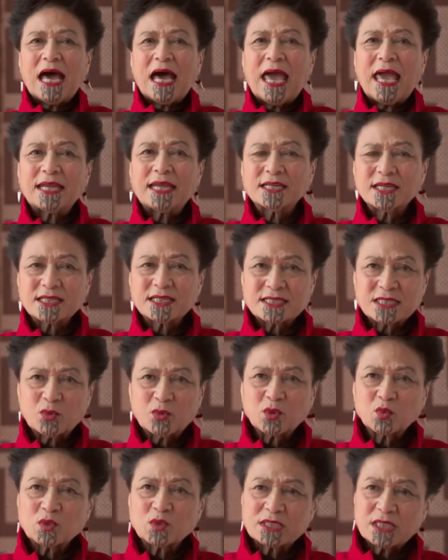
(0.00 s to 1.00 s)
And it,
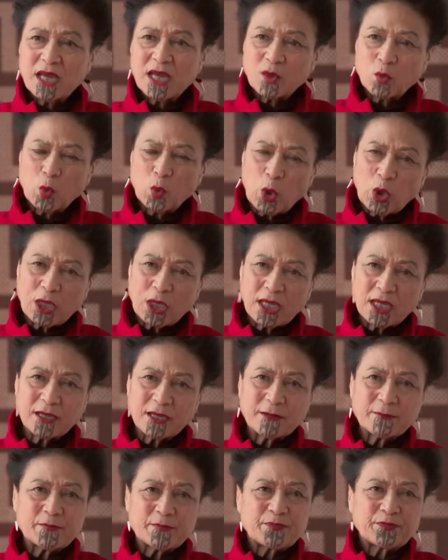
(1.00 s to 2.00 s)
so it was like
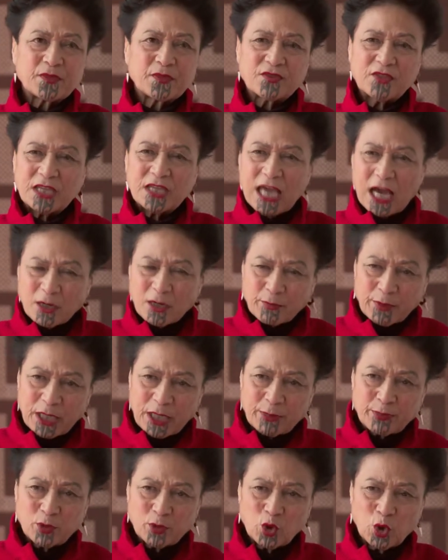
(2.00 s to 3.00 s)
working the young
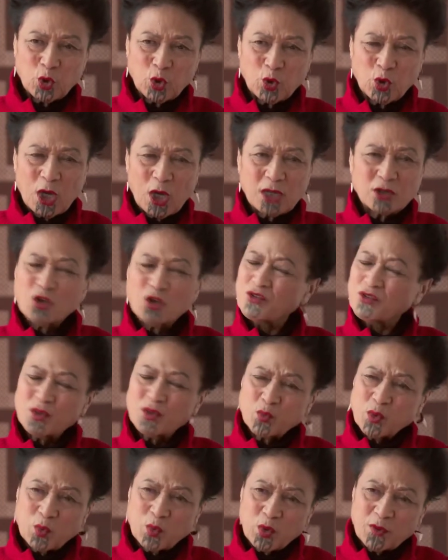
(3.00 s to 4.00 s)
people who, not
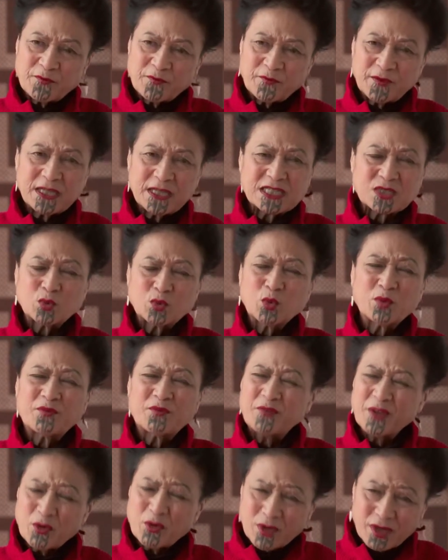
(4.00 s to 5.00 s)
that we weren't fearless, we were
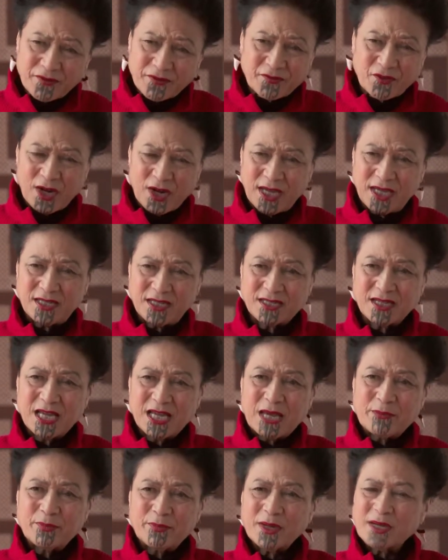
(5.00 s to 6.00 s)
very afraid,
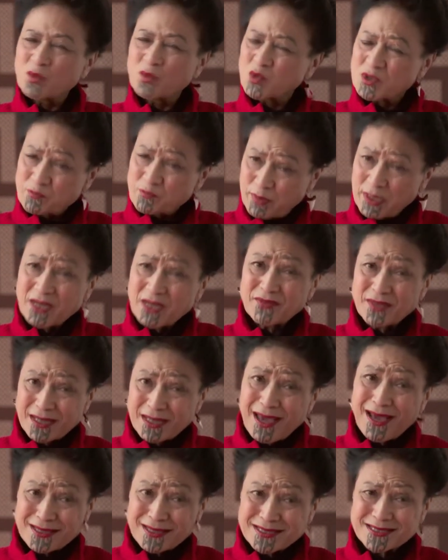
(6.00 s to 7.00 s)
but it was better
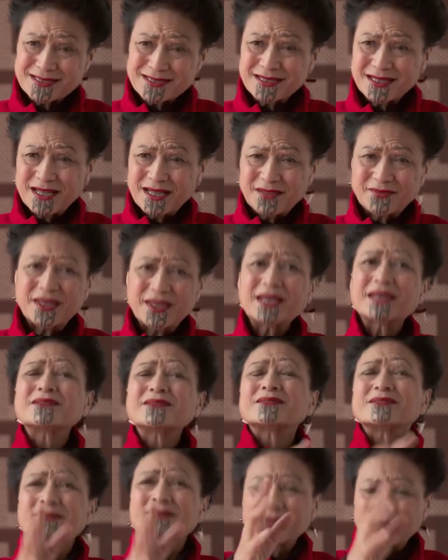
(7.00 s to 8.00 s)
than us
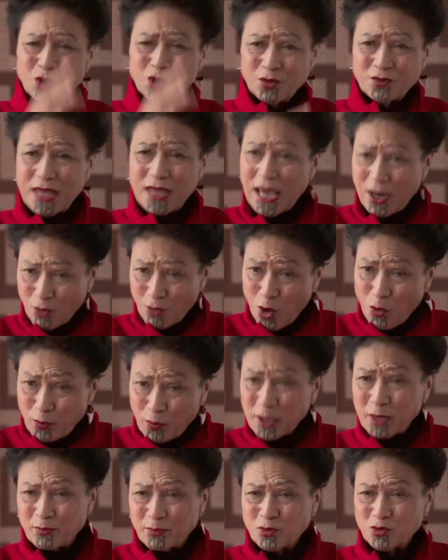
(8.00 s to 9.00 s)
than, you know, our old
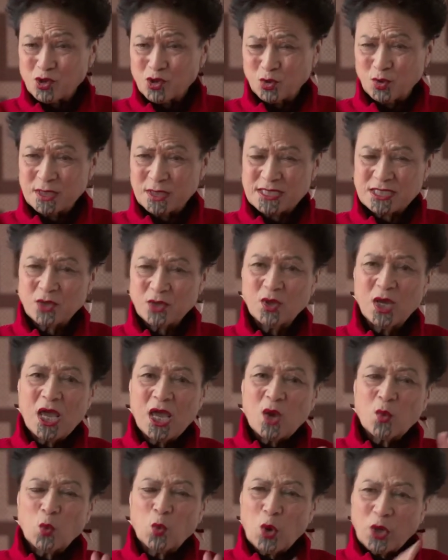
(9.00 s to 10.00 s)
people do it. So
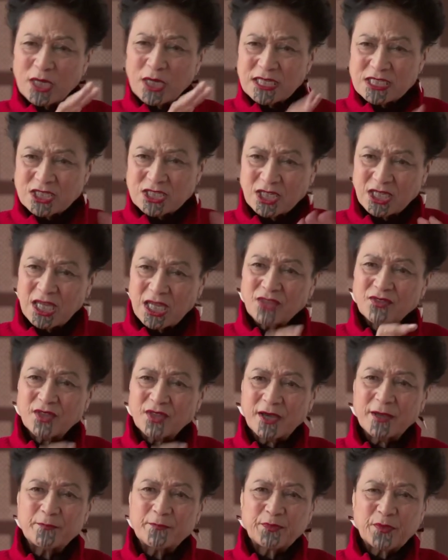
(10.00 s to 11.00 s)
working
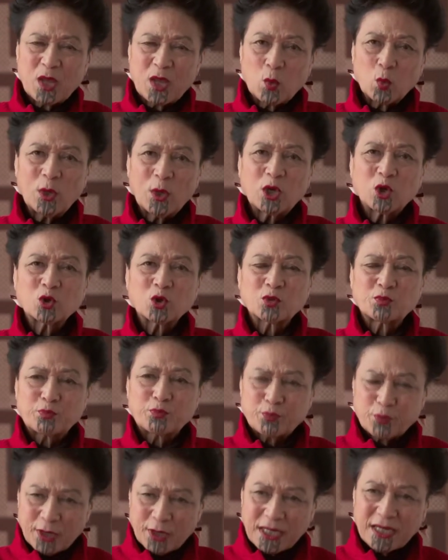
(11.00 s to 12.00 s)
together, we
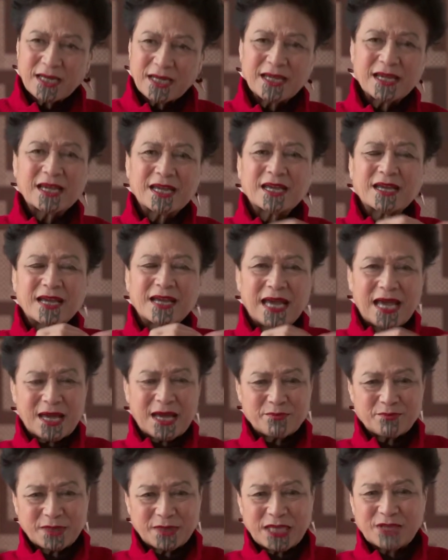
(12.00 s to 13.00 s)
could bring
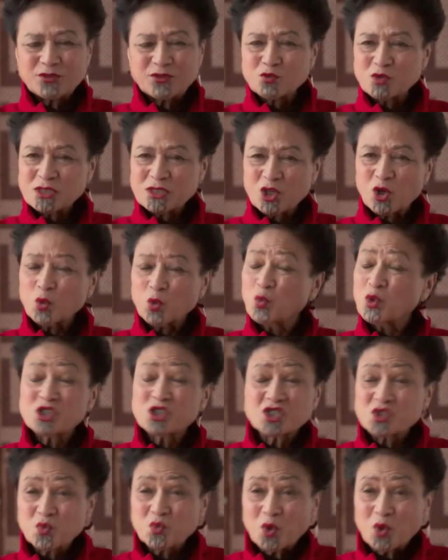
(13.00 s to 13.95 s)
um, get the result, which is